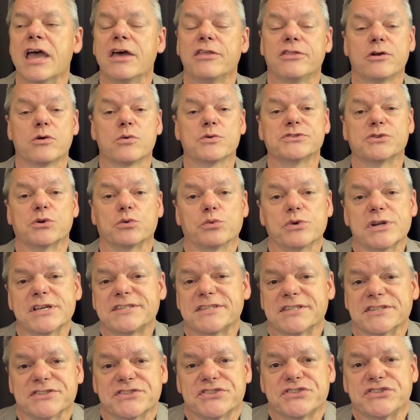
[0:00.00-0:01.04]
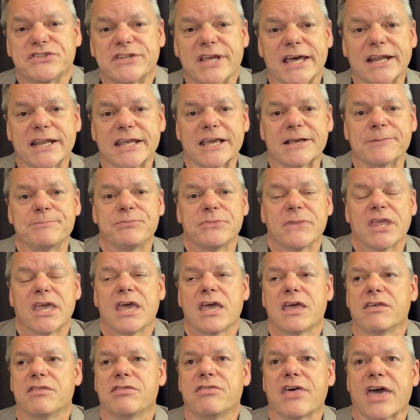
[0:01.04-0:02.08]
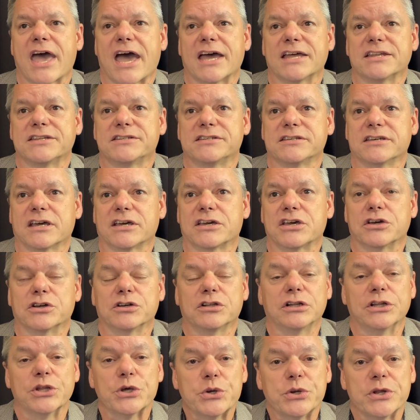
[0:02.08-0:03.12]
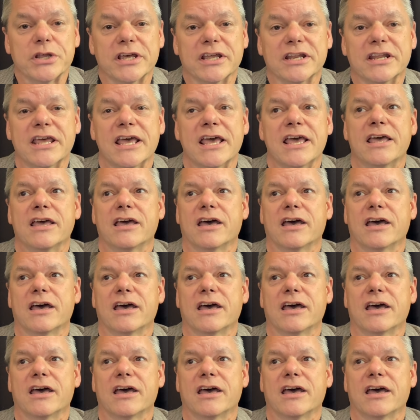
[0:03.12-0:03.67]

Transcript: There was a recent study that concluded